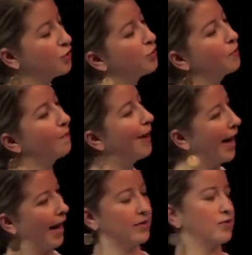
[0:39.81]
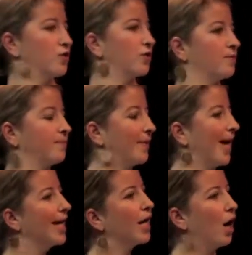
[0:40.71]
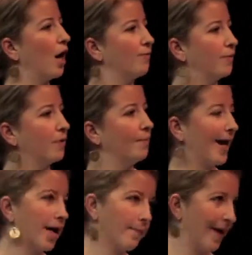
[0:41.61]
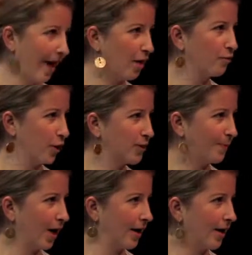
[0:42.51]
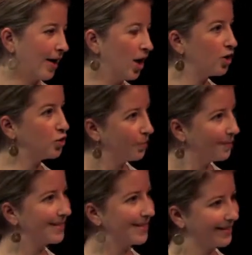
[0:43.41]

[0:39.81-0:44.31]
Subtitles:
to match any offer made by that first party to Mrs.